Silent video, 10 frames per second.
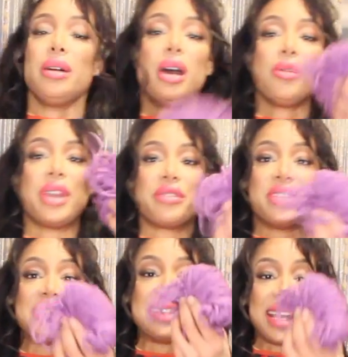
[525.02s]
All right, for
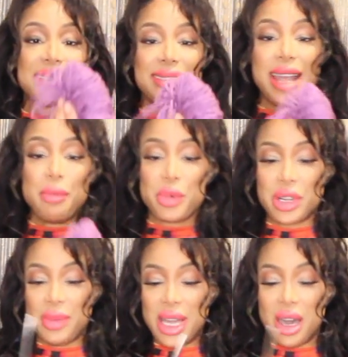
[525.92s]
this next step, we're
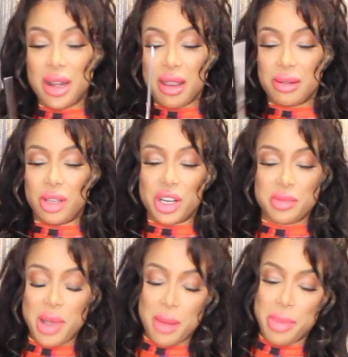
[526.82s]
going to be cutting our large
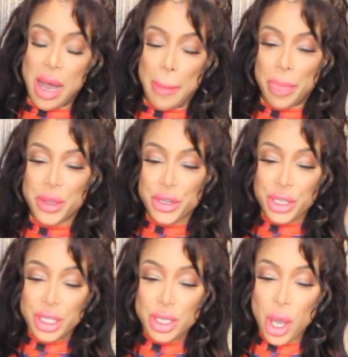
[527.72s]
pom-pom. You're
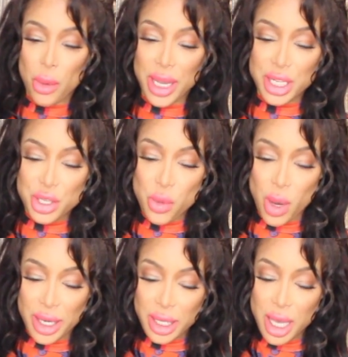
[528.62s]
going to go in and you
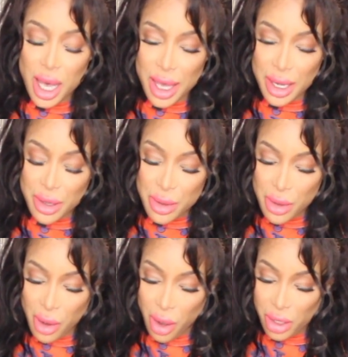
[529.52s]
want to cut
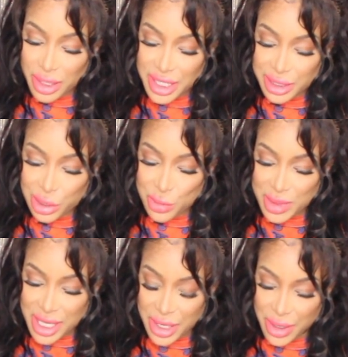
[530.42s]
all these
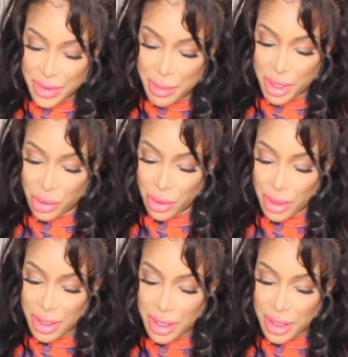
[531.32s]
loops here in the middle.